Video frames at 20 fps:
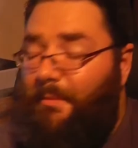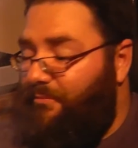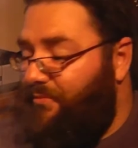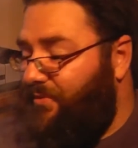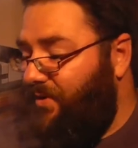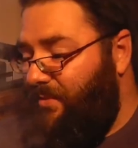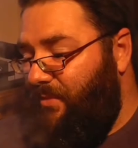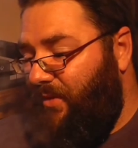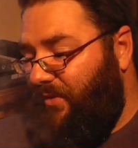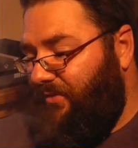
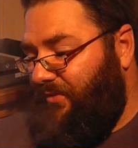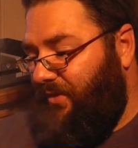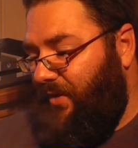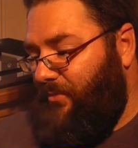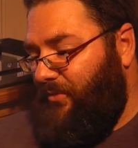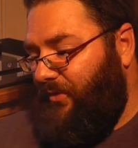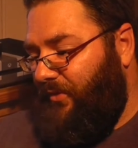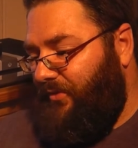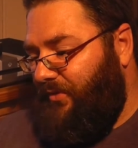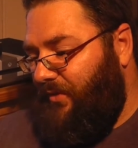pretty much the
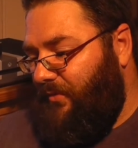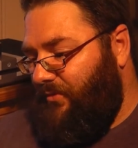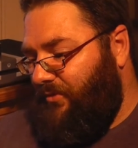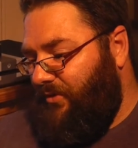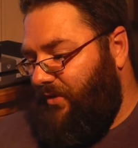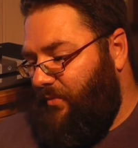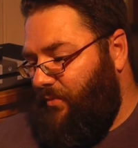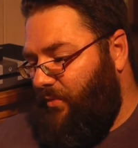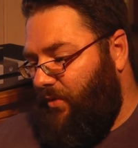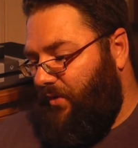same as on
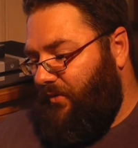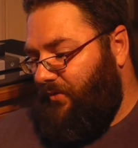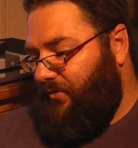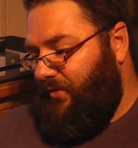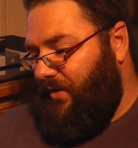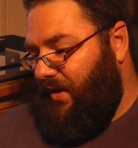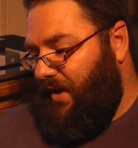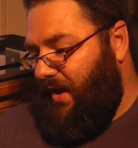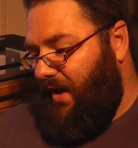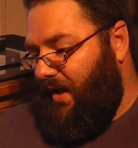17
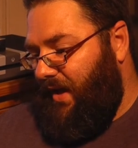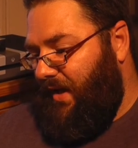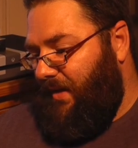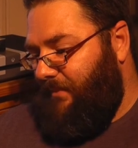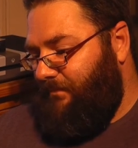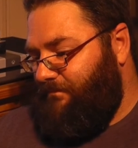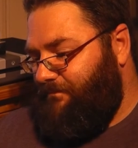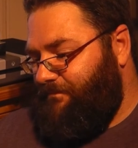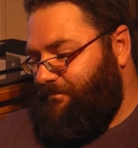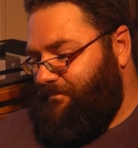watts.
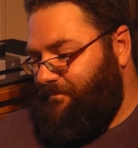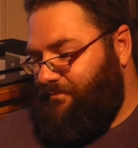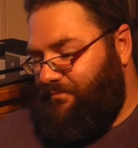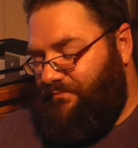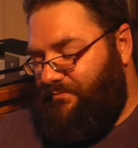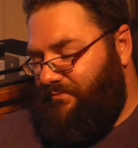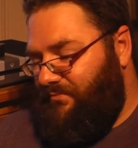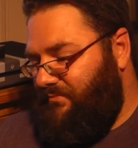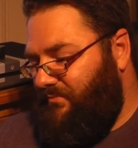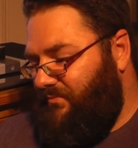Firing
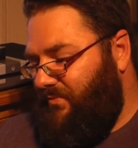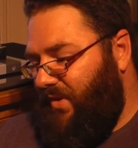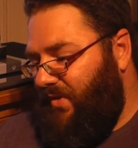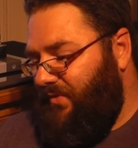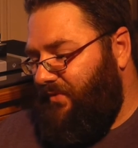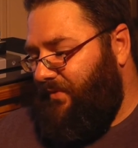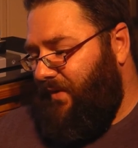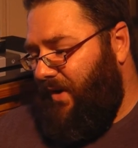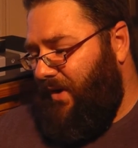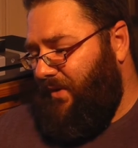
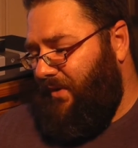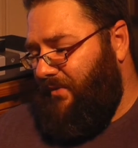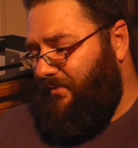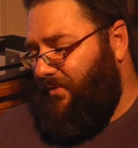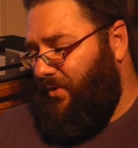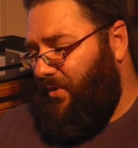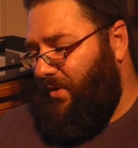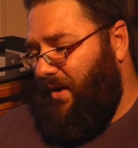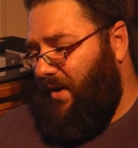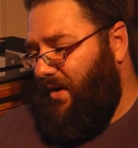at
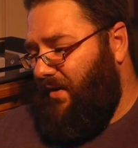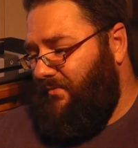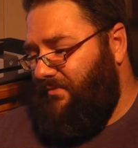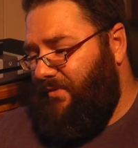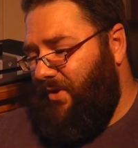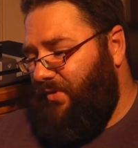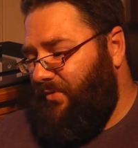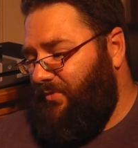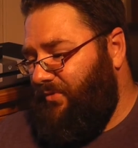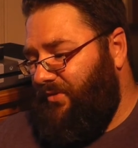4.5
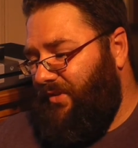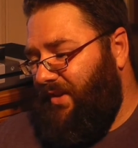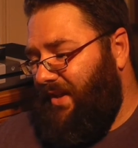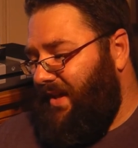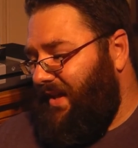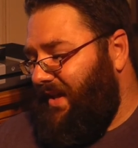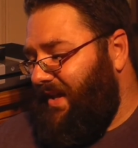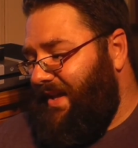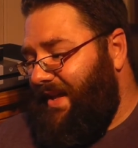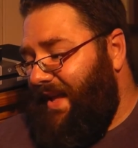volts.
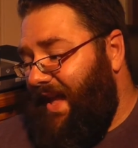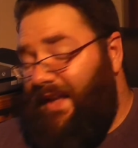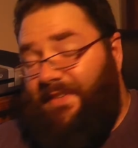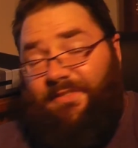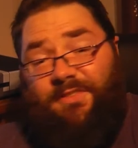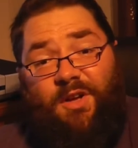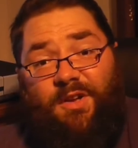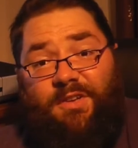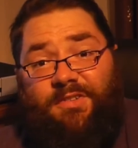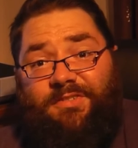
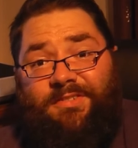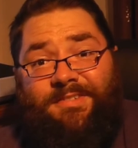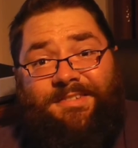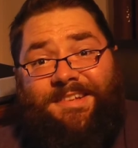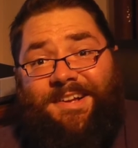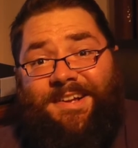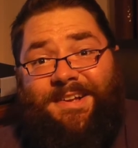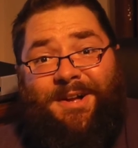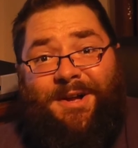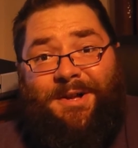It's nice.
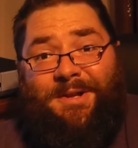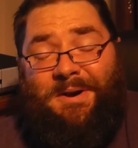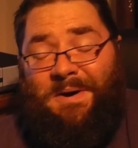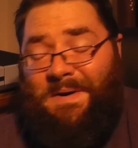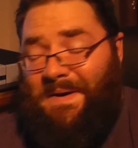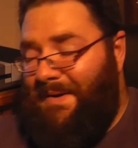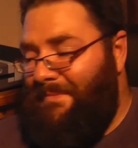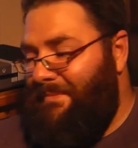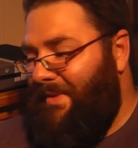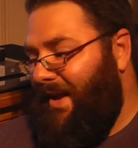I
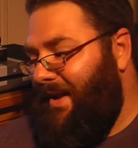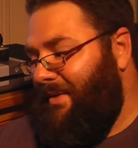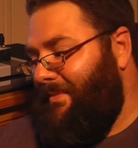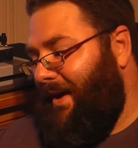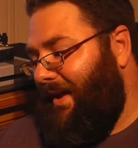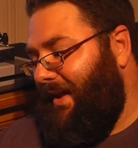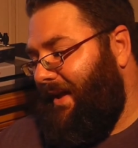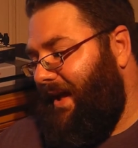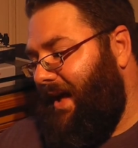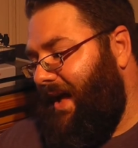can't complain
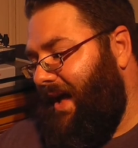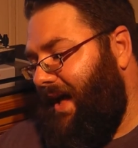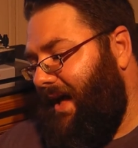about it.